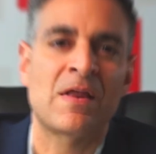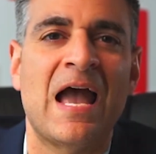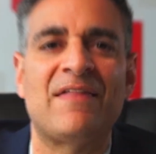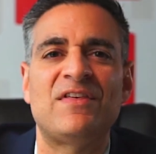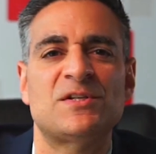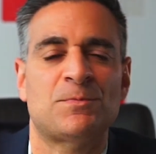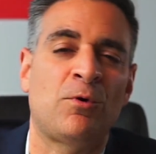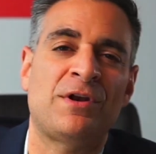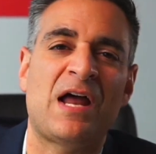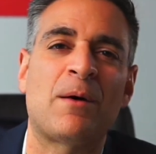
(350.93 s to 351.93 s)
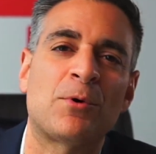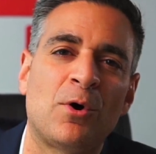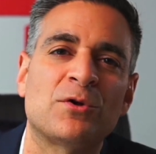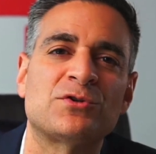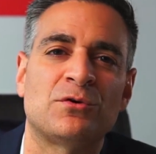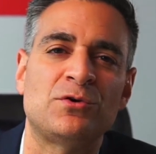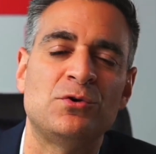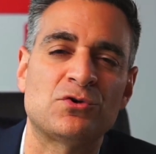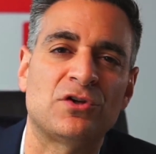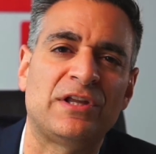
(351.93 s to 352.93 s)
At this point, I would also
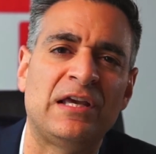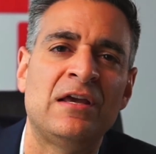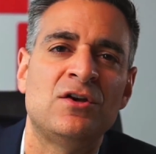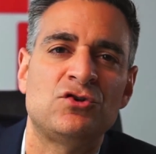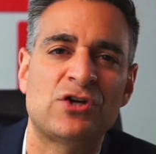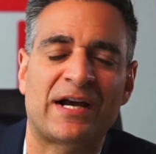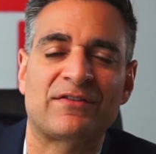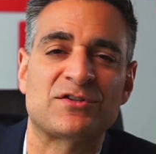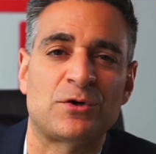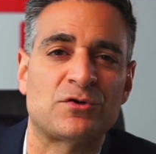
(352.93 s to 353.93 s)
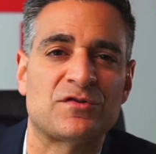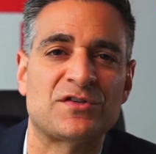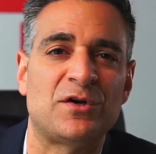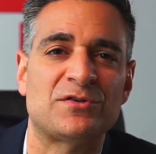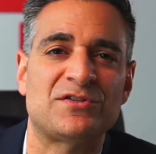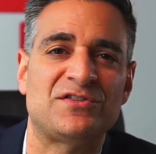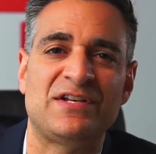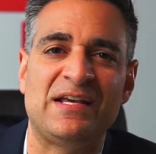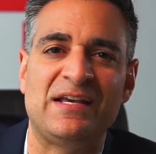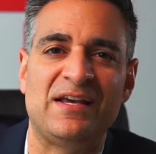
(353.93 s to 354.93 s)
usually check the search results to
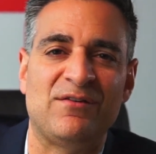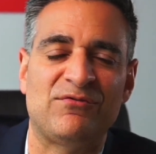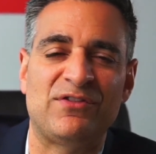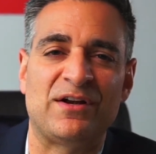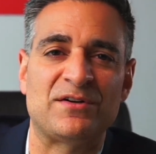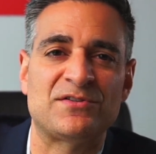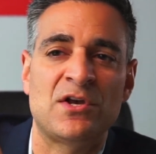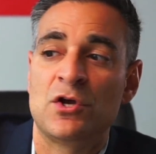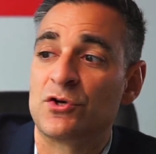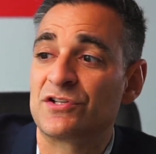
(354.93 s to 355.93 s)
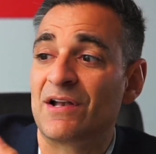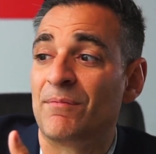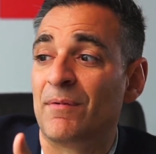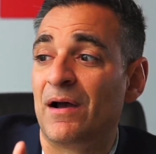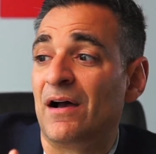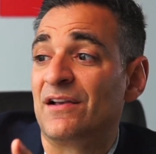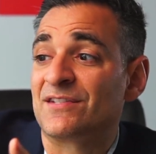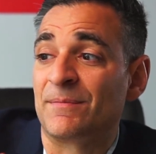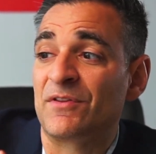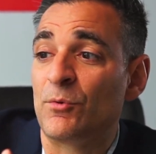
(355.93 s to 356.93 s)
see if there's just a,
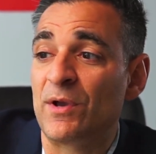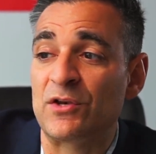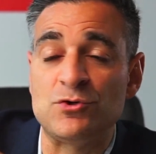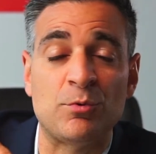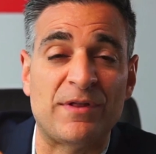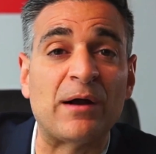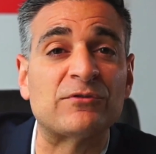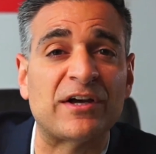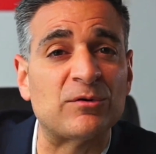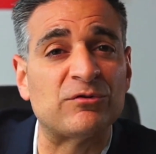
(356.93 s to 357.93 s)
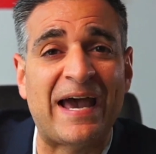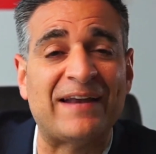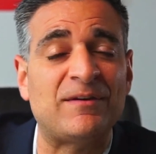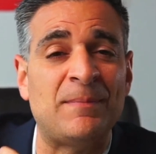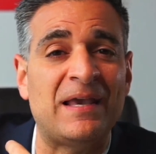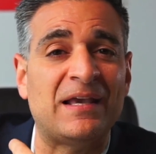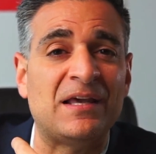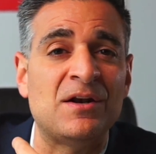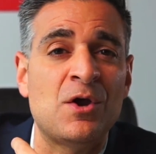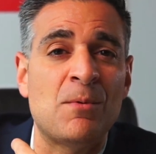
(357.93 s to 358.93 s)
something that we can do with our title tag to make
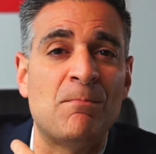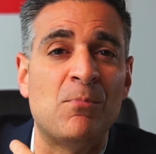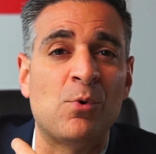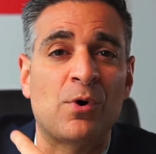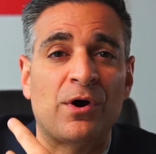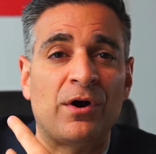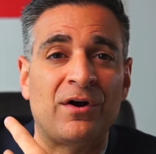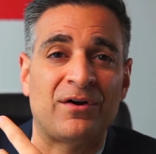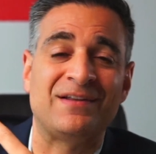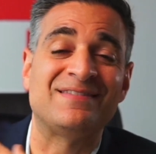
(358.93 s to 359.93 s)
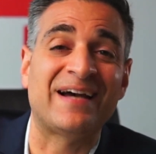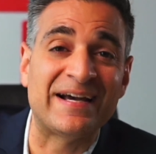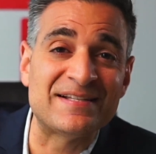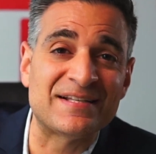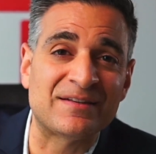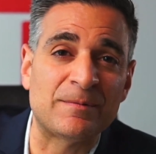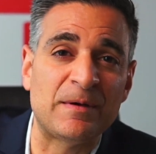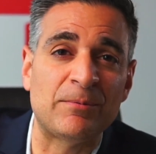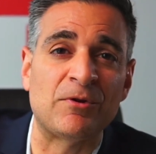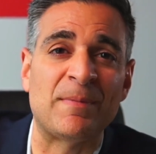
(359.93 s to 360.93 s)
it more enticing to
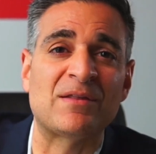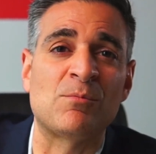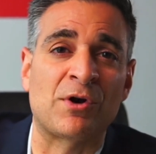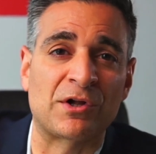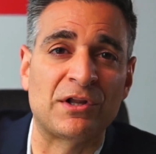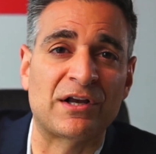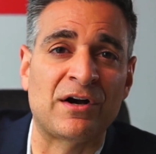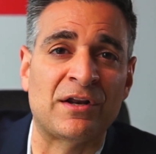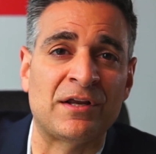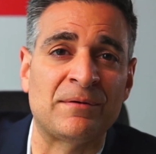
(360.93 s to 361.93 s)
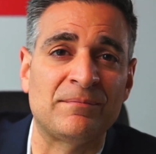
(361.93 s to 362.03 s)
people to make them want to click on it.